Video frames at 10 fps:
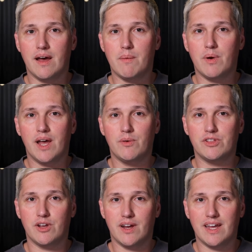When I was
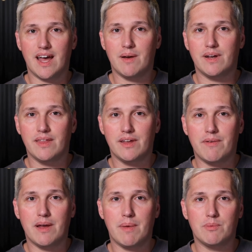starting out and
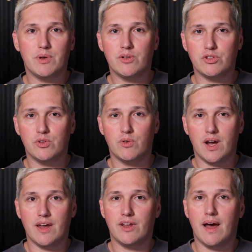living in my brother's
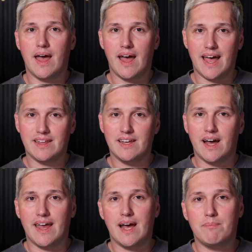garage, I did
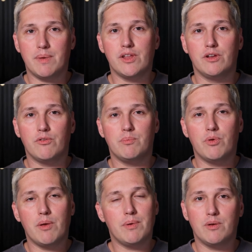not have budget for
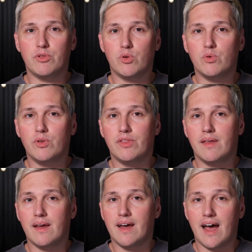premium tools.
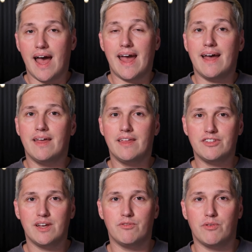I had to
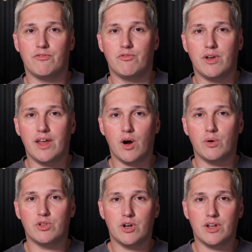discover free
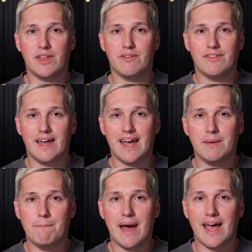alternatives
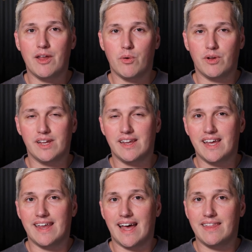and manually
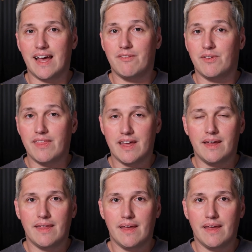connect everything.